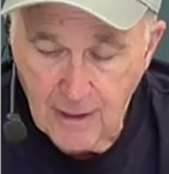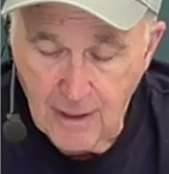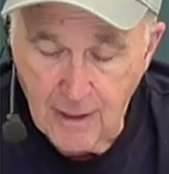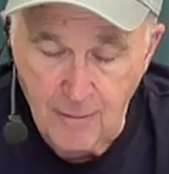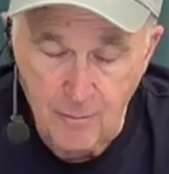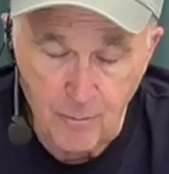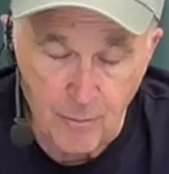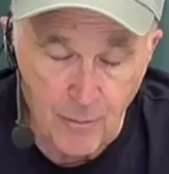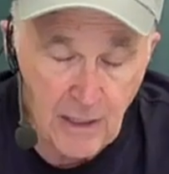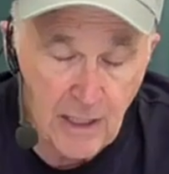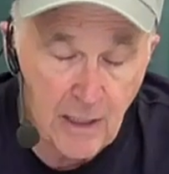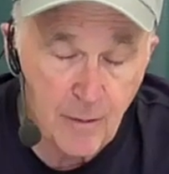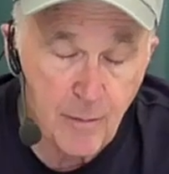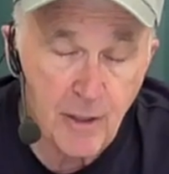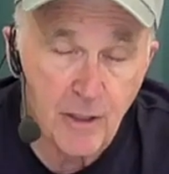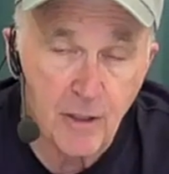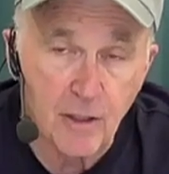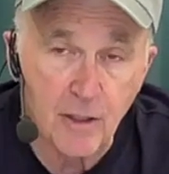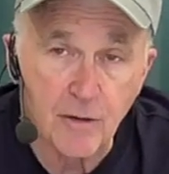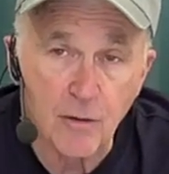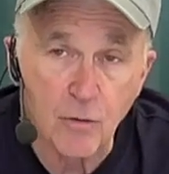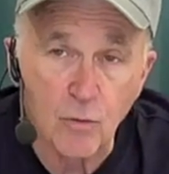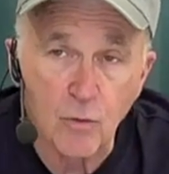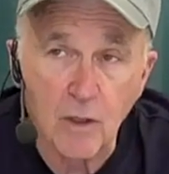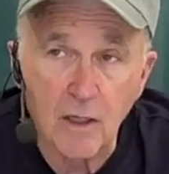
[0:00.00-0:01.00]
Maybe
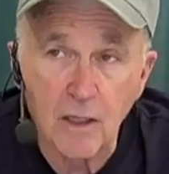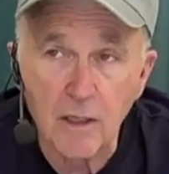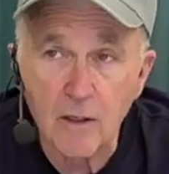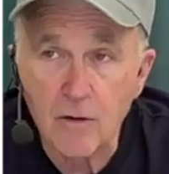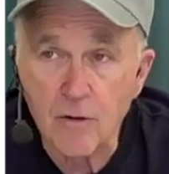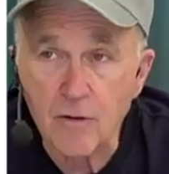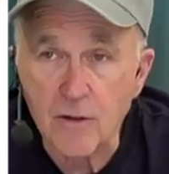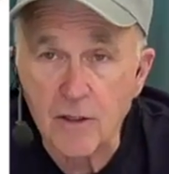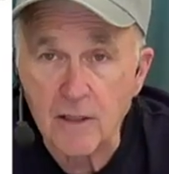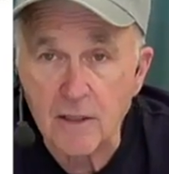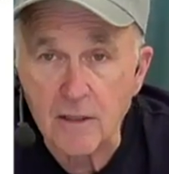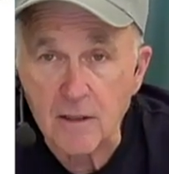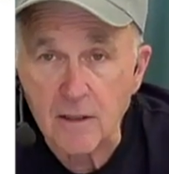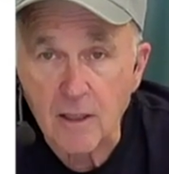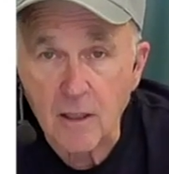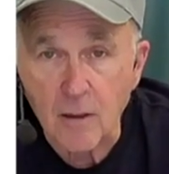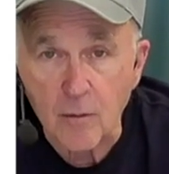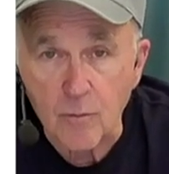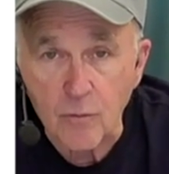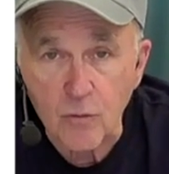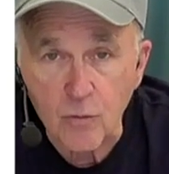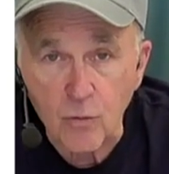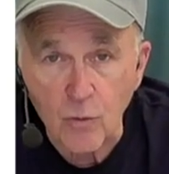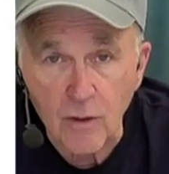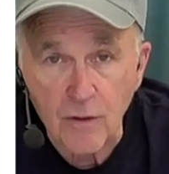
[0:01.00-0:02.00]
on the wire that
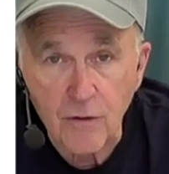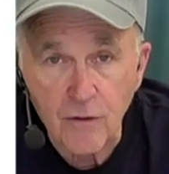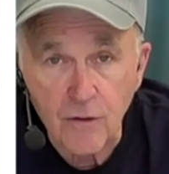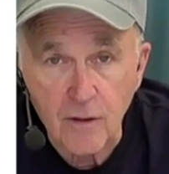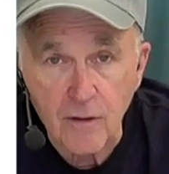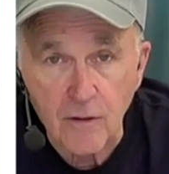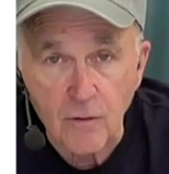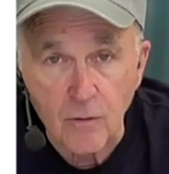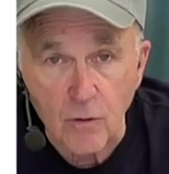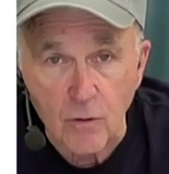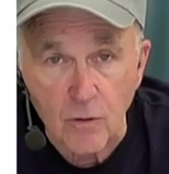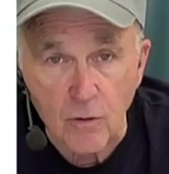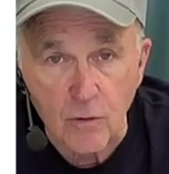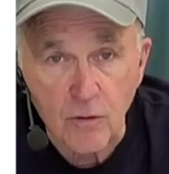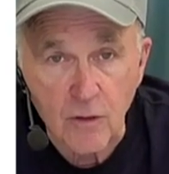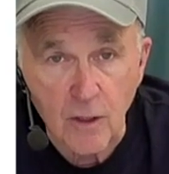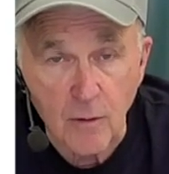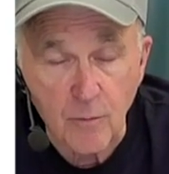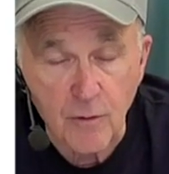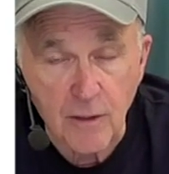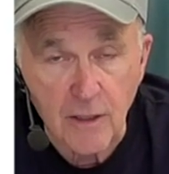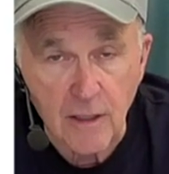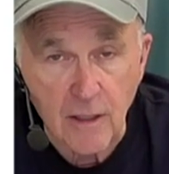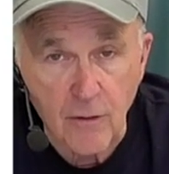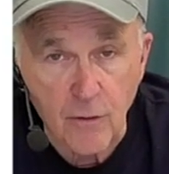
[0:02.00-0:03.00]
comes with it or some
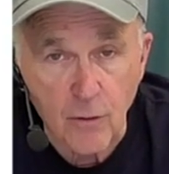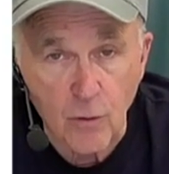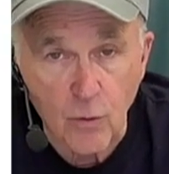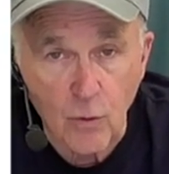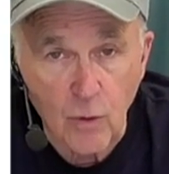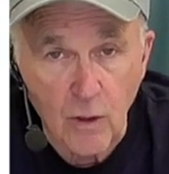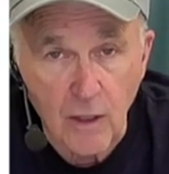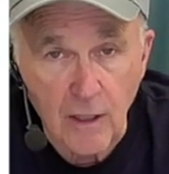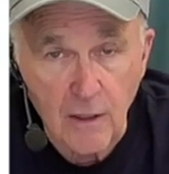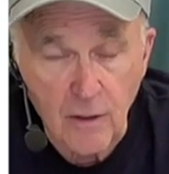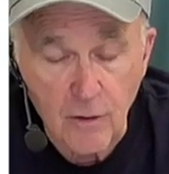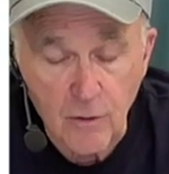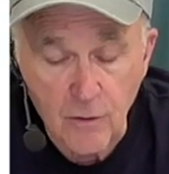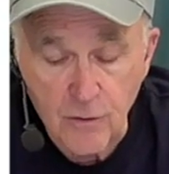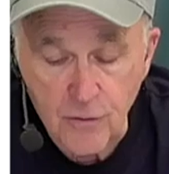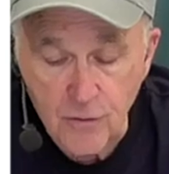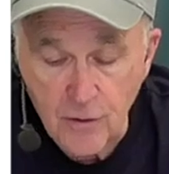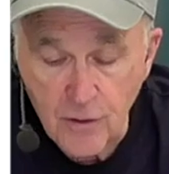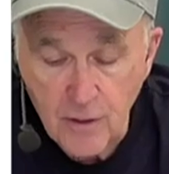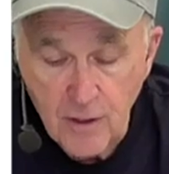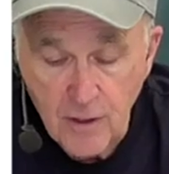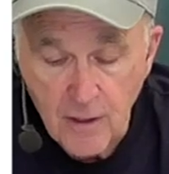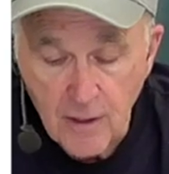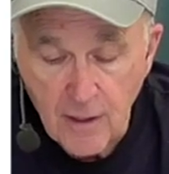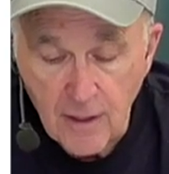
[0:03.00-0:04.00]
of the other wires,
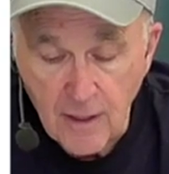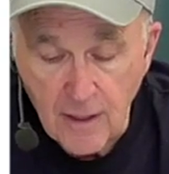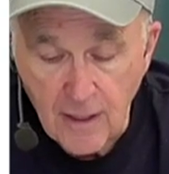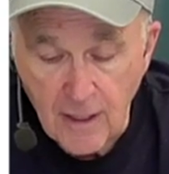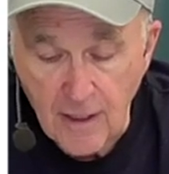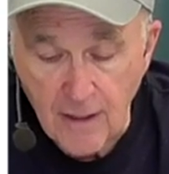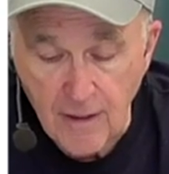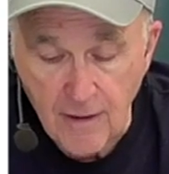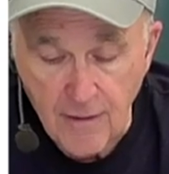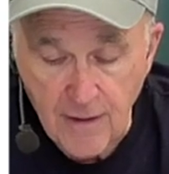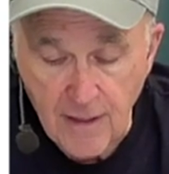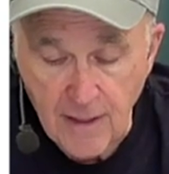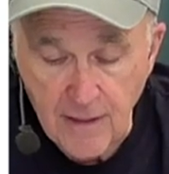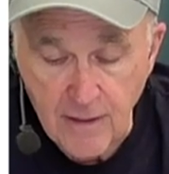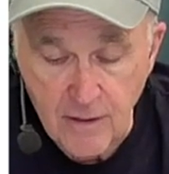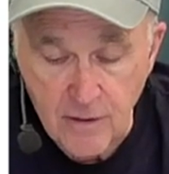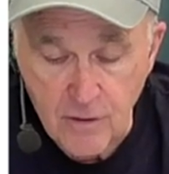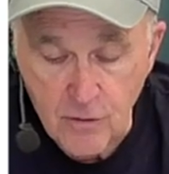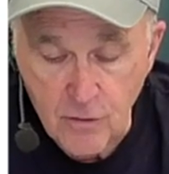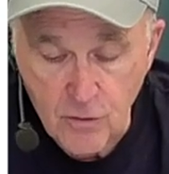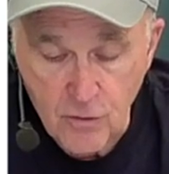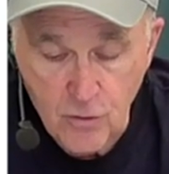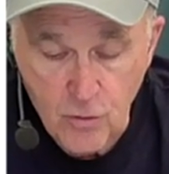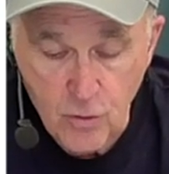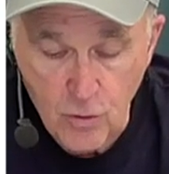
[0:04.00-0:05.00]
that
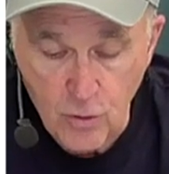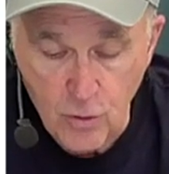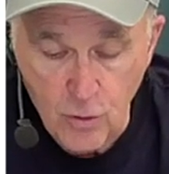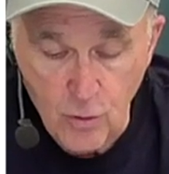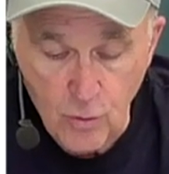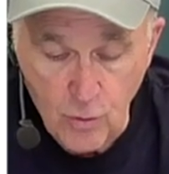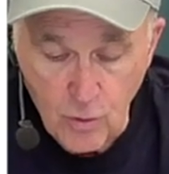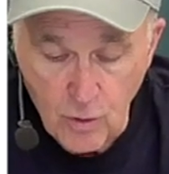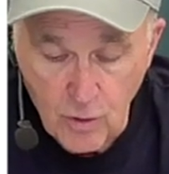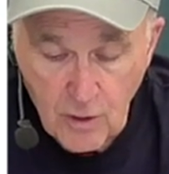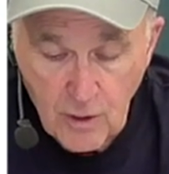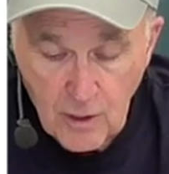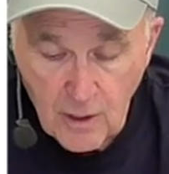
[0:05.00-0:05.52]
is true.